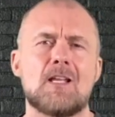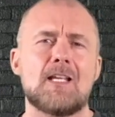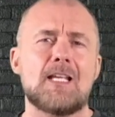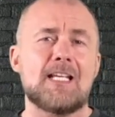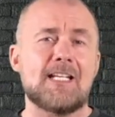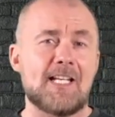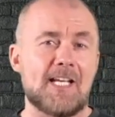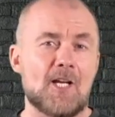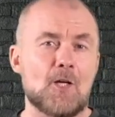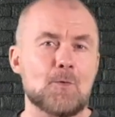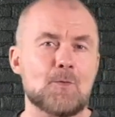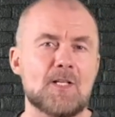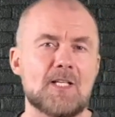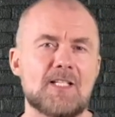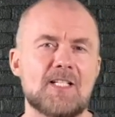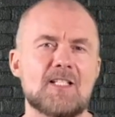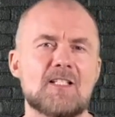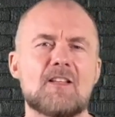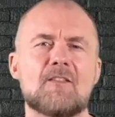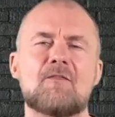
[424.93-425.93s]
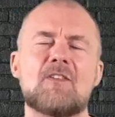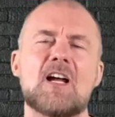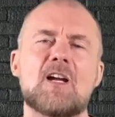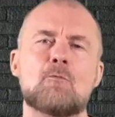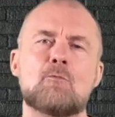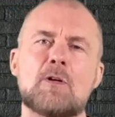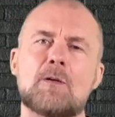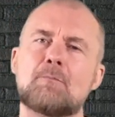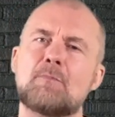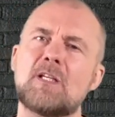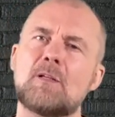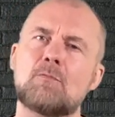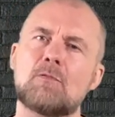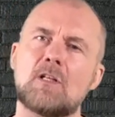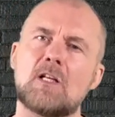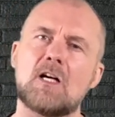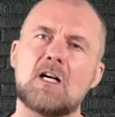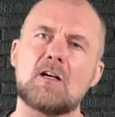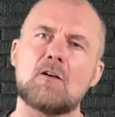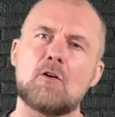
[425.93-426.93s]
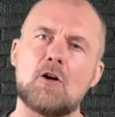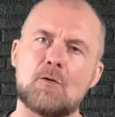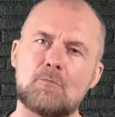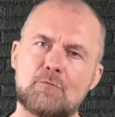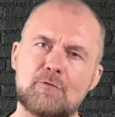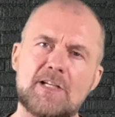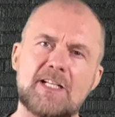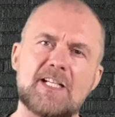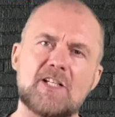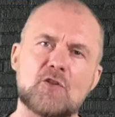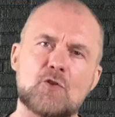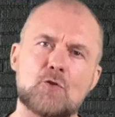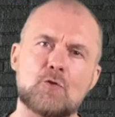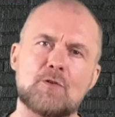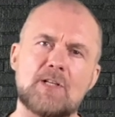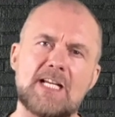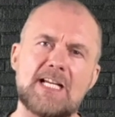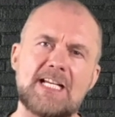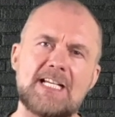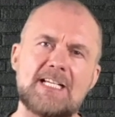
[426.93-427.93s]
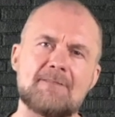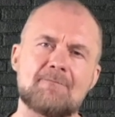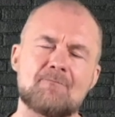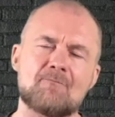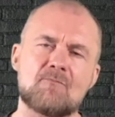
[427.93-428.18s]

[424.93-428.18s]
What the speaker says: It helps identify where people are operating today.